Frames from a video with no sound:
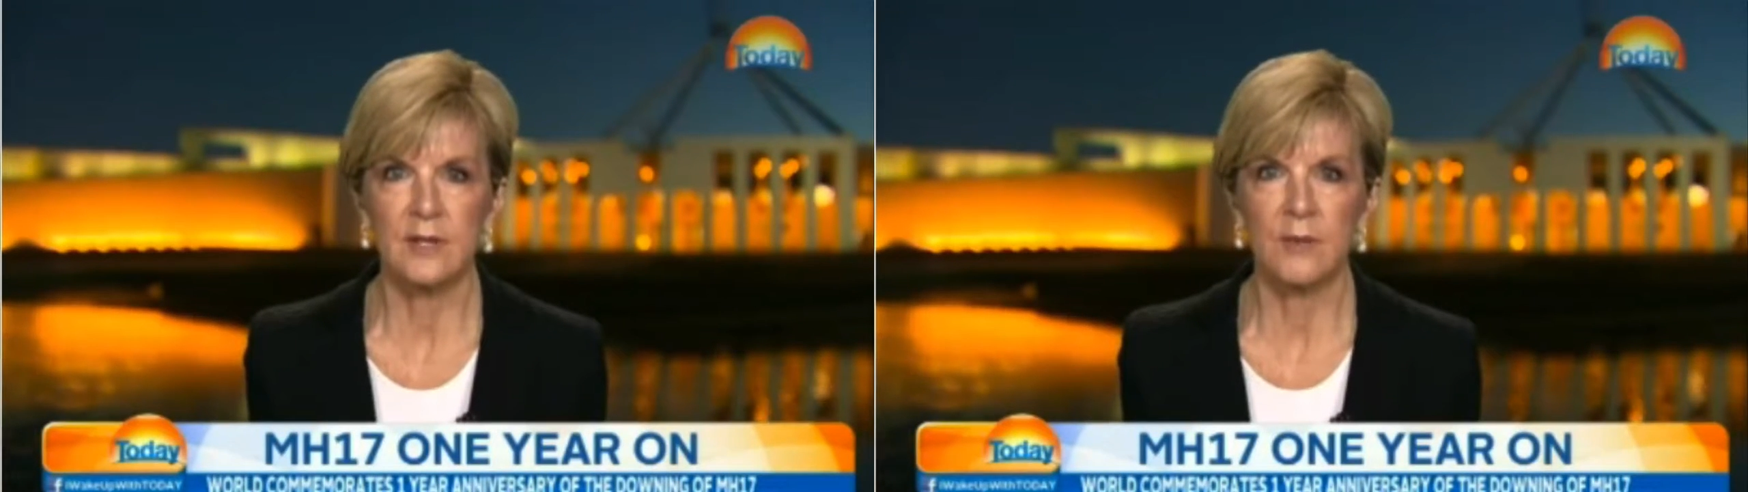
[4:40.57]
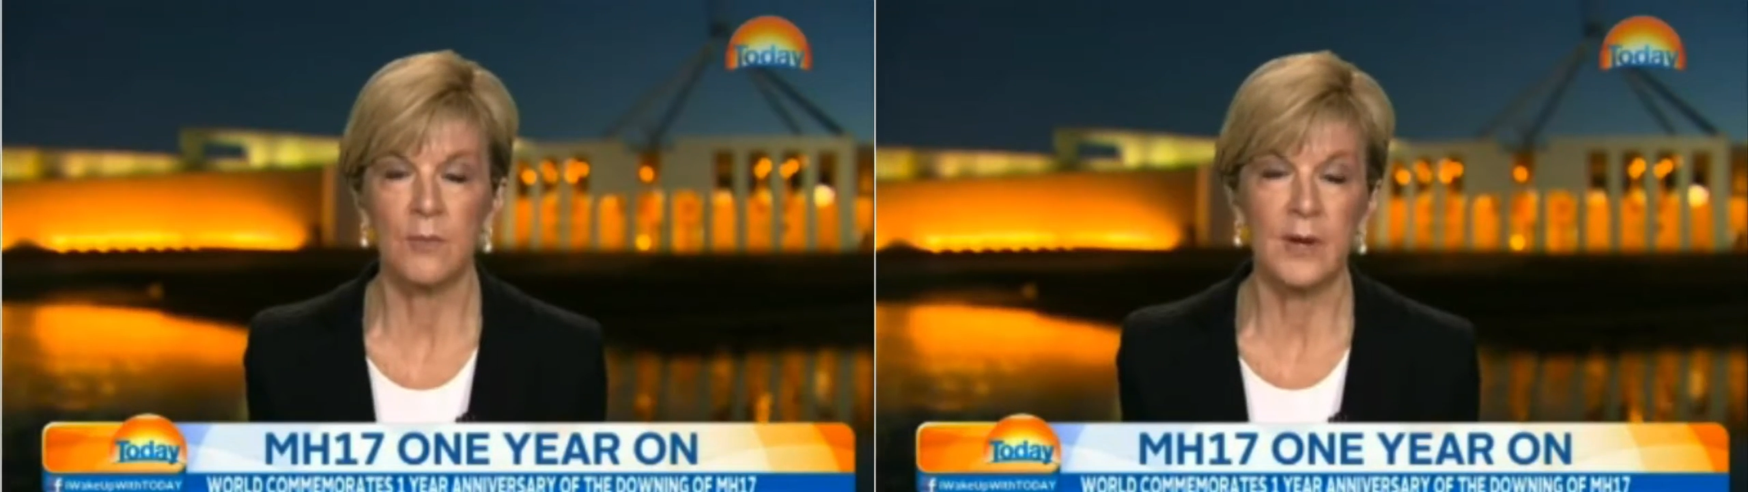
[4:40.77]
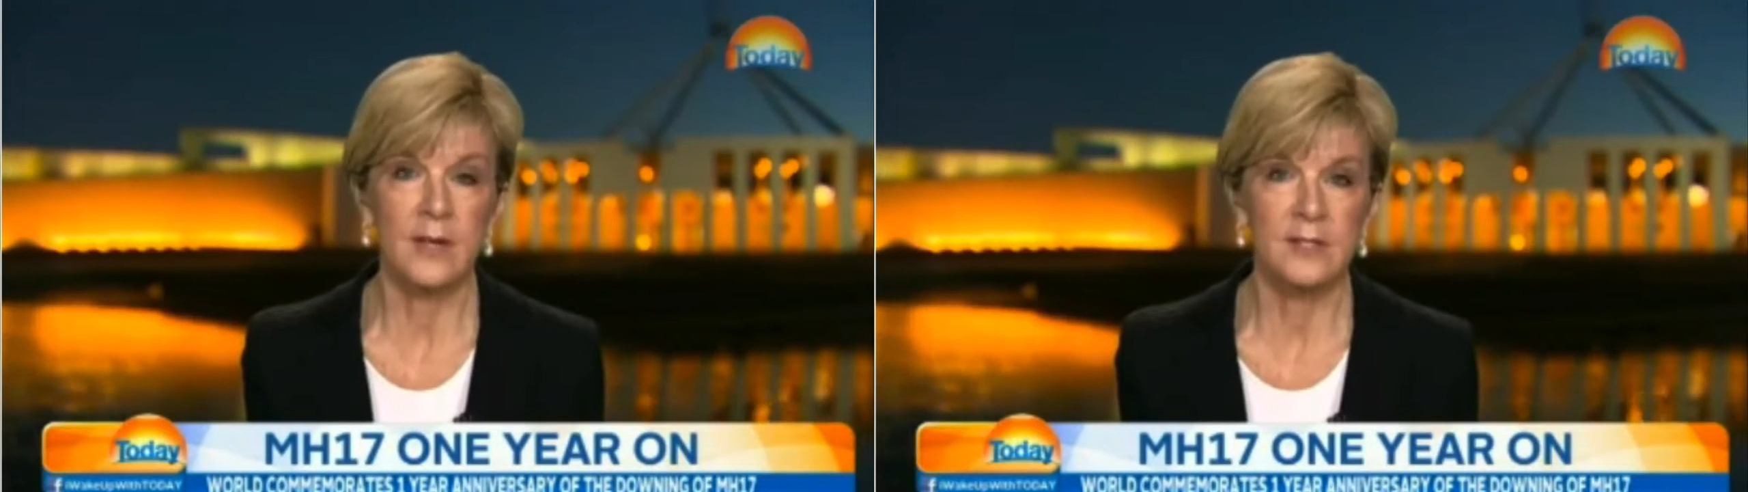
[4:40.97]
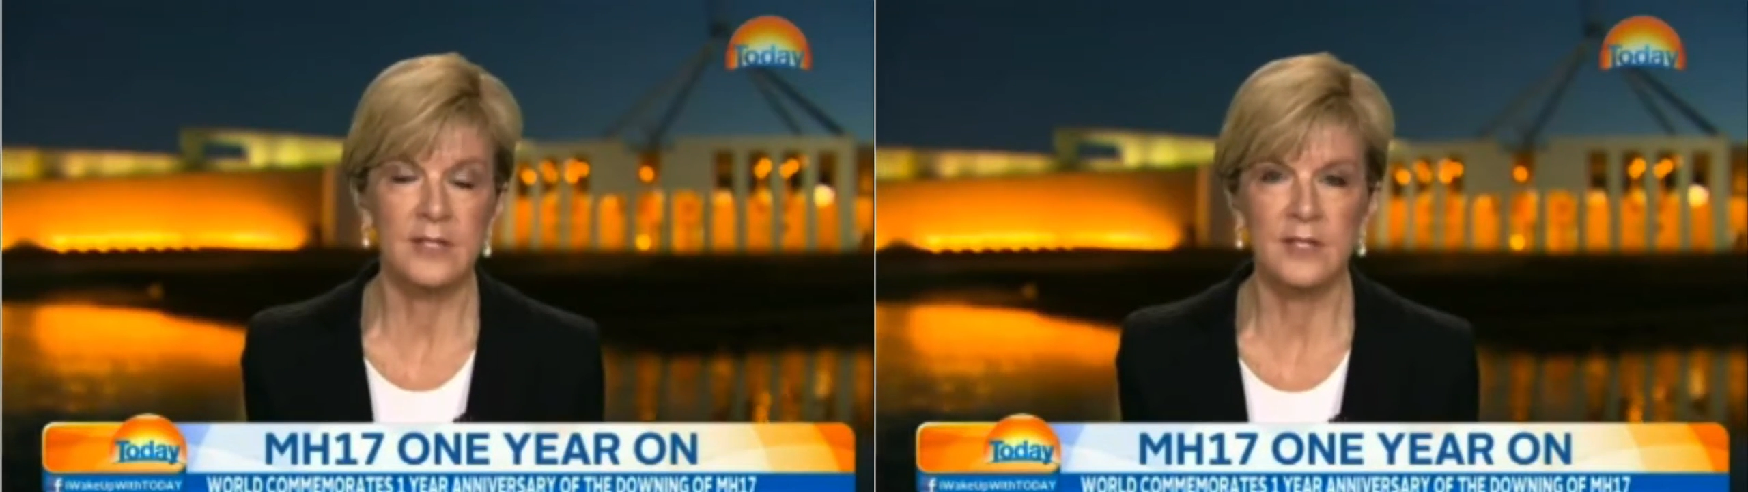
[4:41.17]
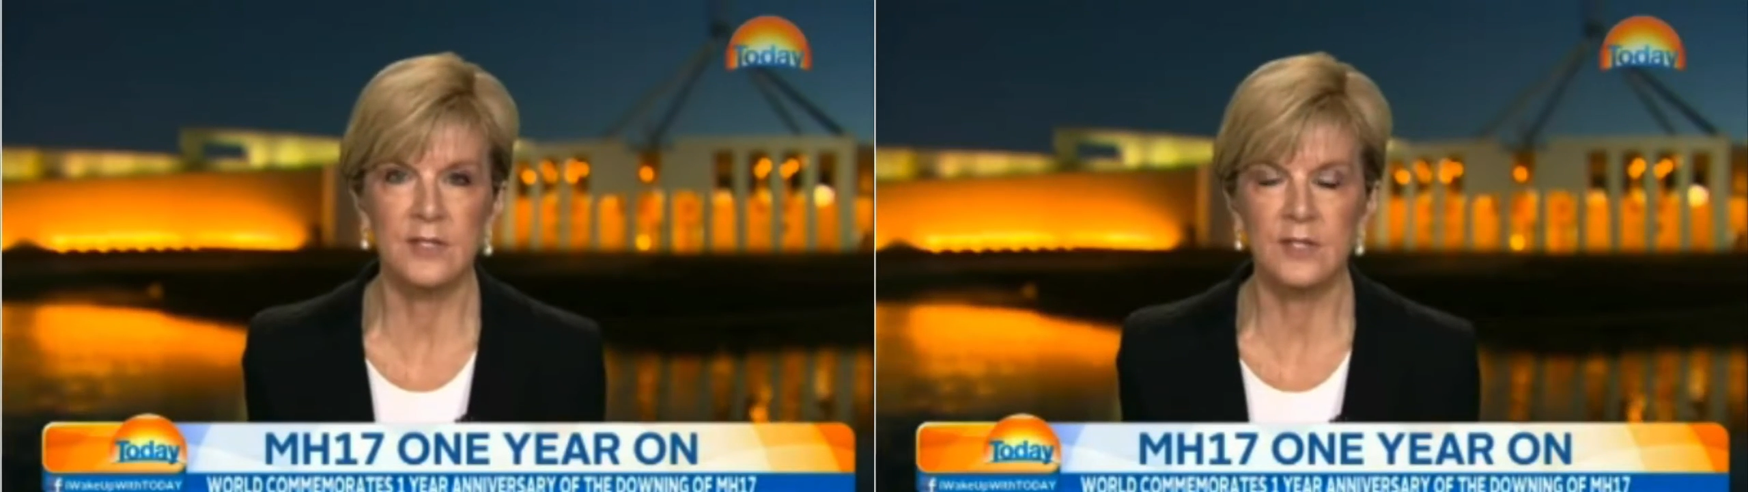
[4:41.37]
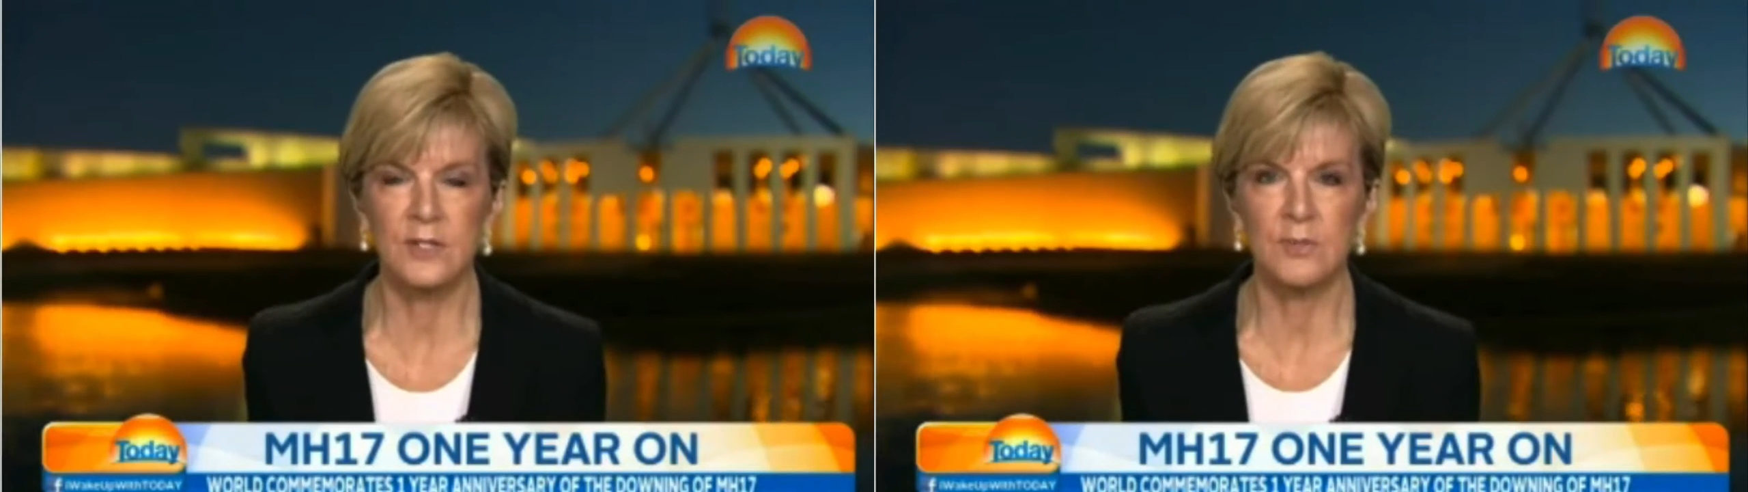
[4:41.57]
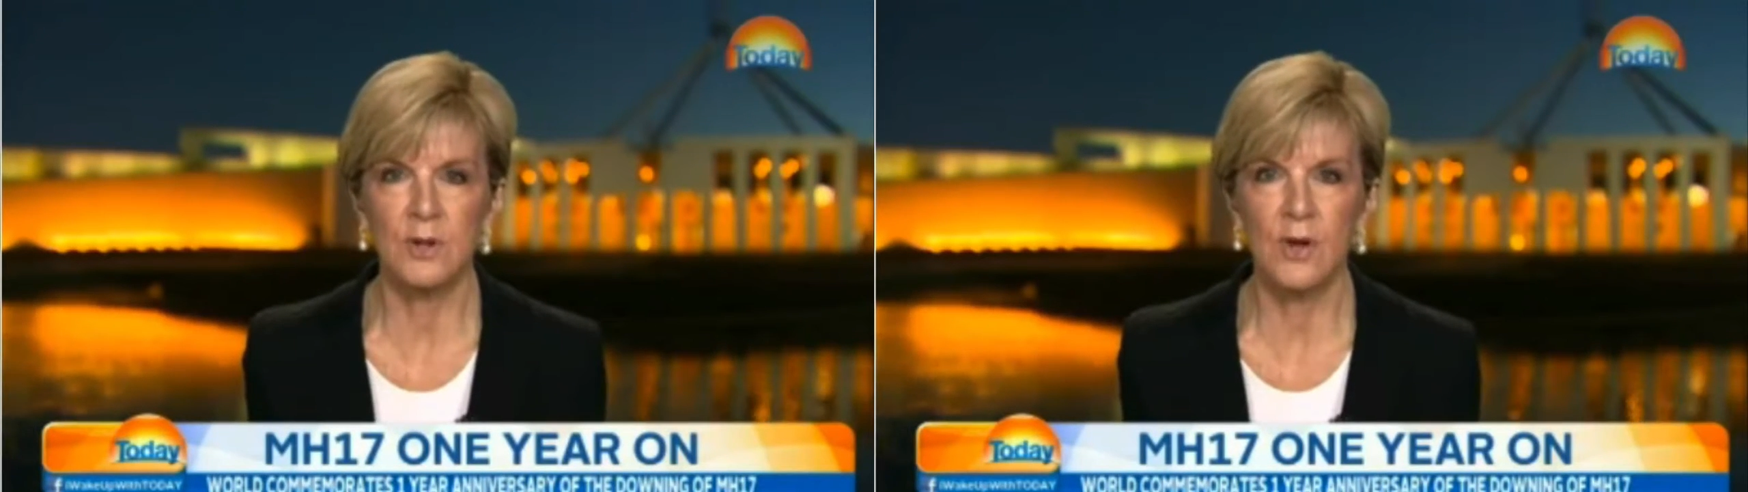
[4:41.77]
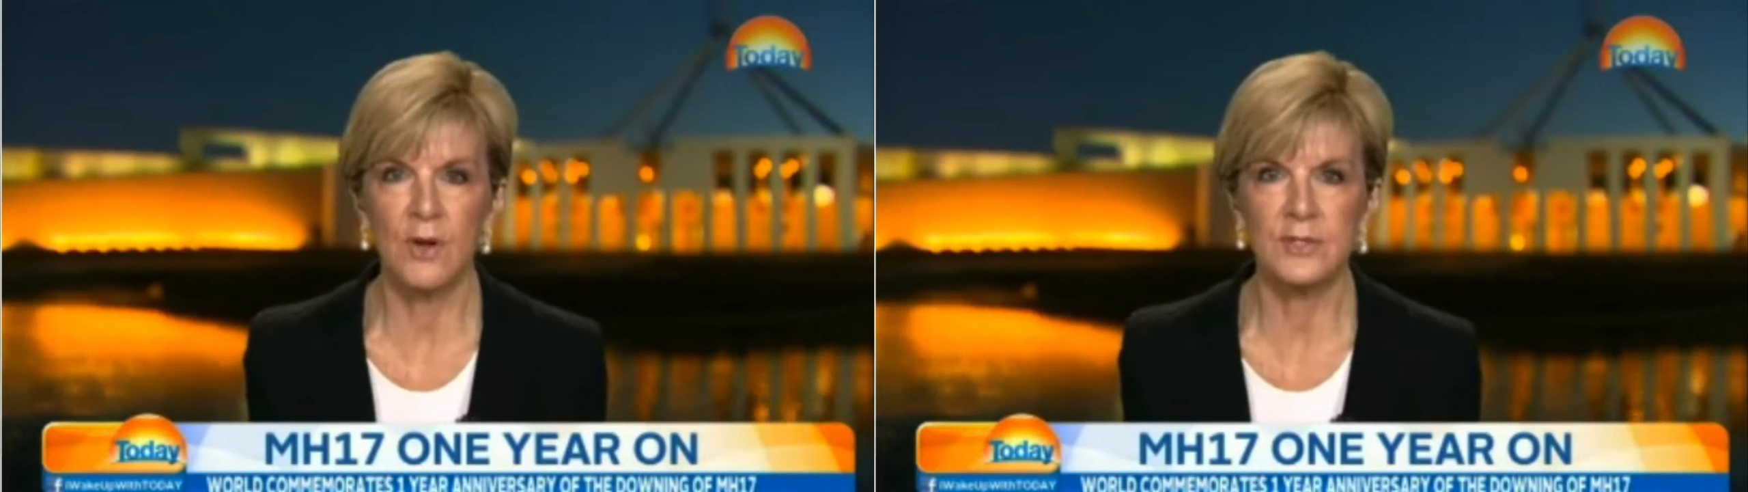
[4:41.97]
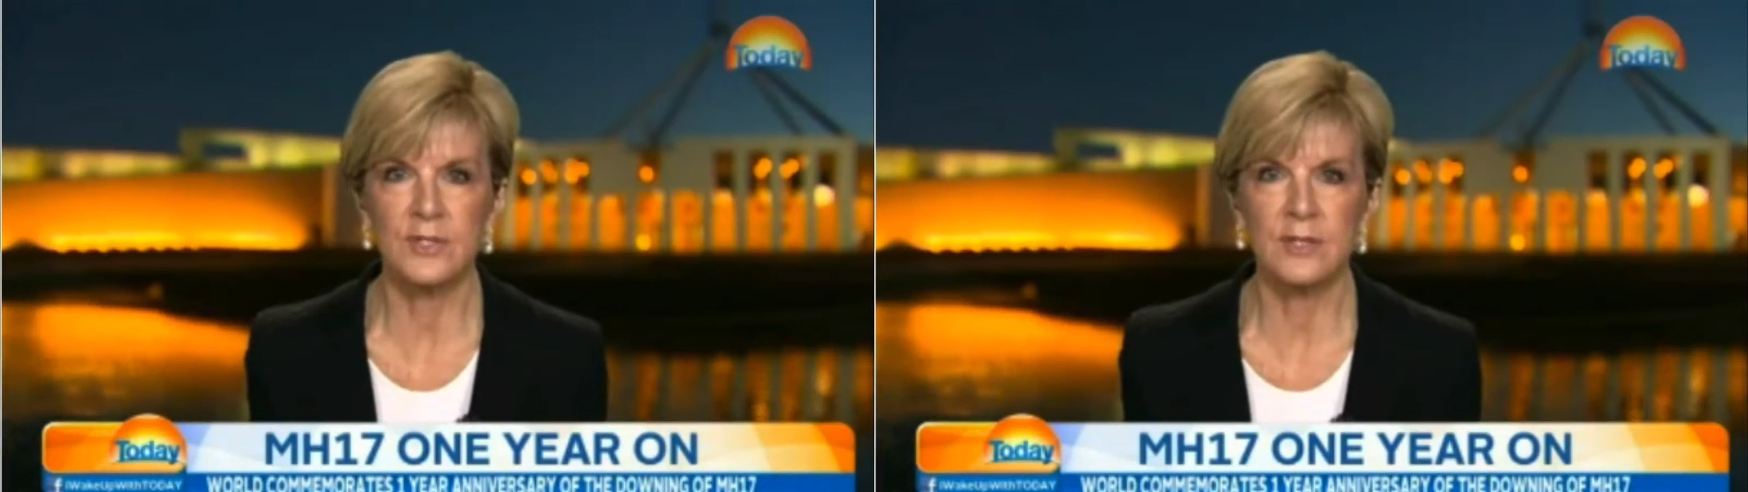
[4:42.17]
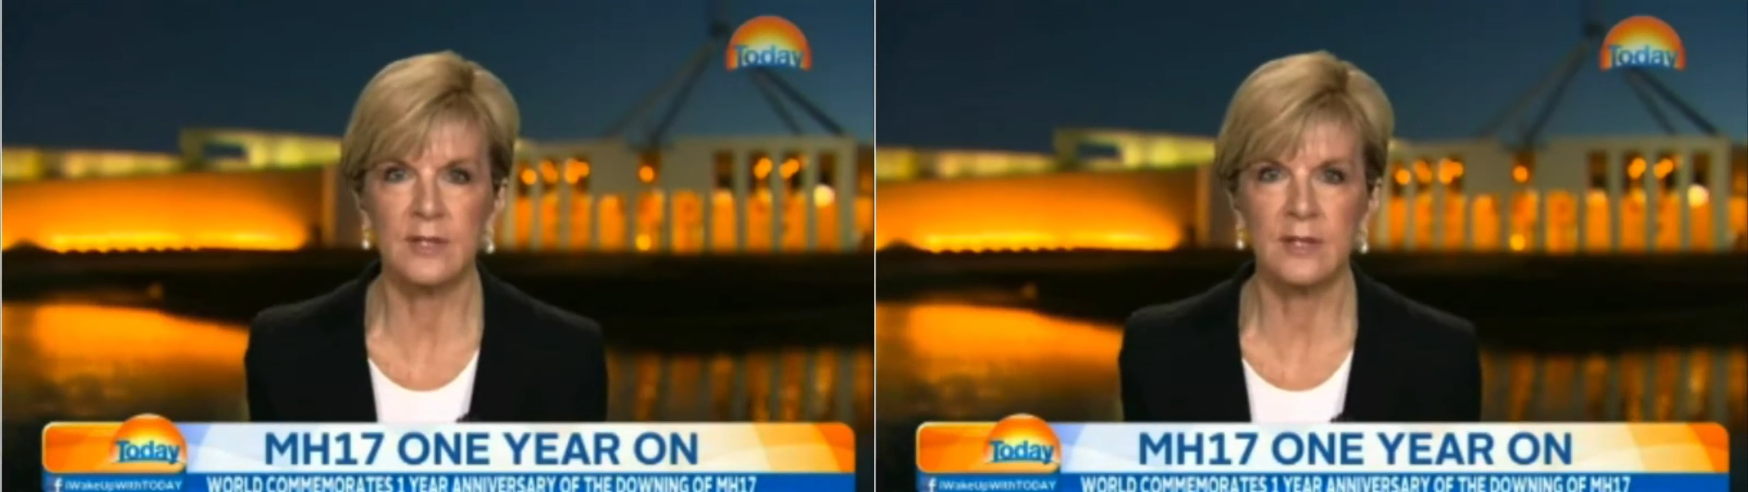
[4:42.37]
where citizens were lost.